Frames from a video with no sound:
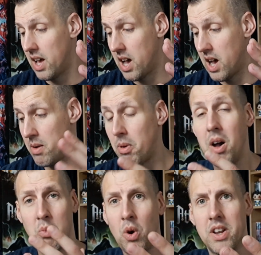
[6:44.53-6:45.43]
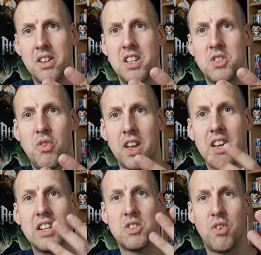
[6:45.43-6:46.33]
I wanted this figure.
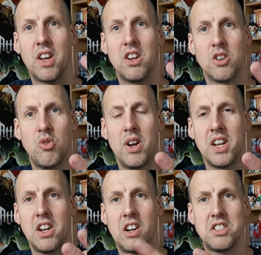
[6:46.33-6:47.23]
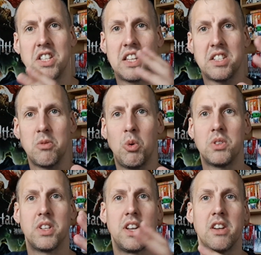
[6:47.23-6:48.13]
This figure looked really nice. Yes, it
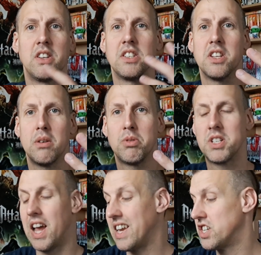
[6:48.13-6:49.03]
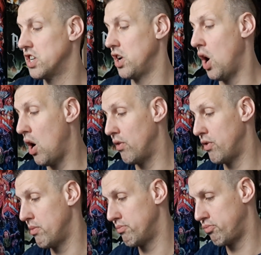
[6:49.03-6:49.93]
was an own interpretation of
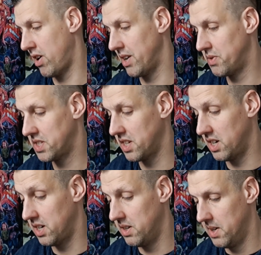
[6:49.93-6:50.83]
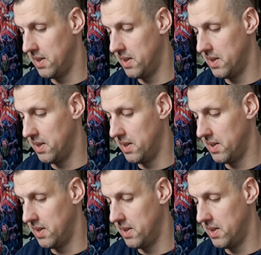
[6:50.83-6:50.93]
bravestarr,